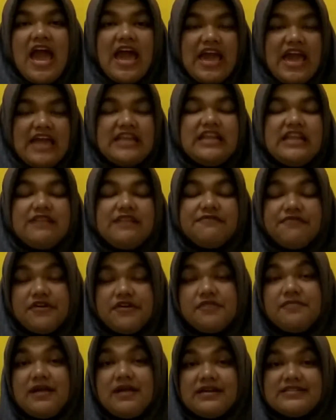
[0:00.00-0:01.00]
In
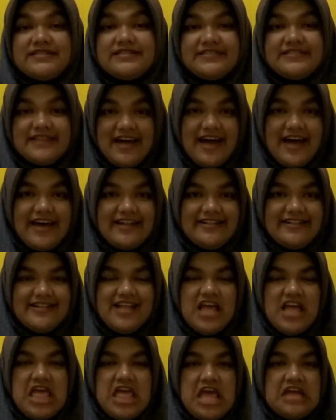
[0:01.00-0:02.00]
informal style,
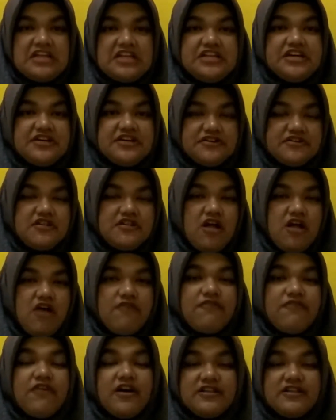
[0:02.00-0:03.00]
the rule
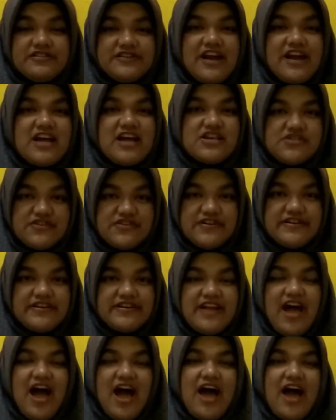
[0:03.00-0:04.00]
of contraction
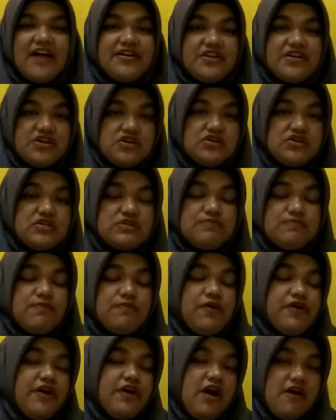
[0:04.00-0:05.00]
are used
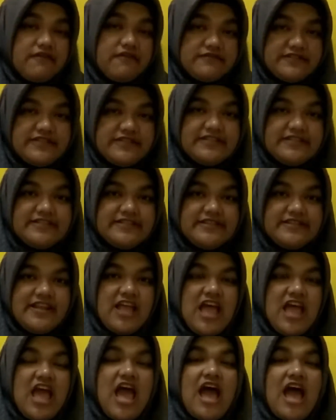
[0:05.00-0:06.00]
more often.
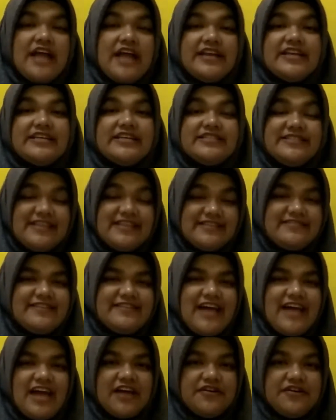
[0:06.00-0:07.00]
The
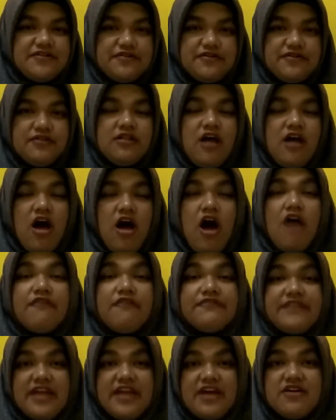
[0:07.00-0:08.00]
syntax rule
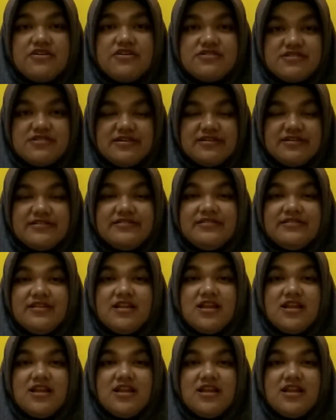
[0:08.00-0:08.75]
of negation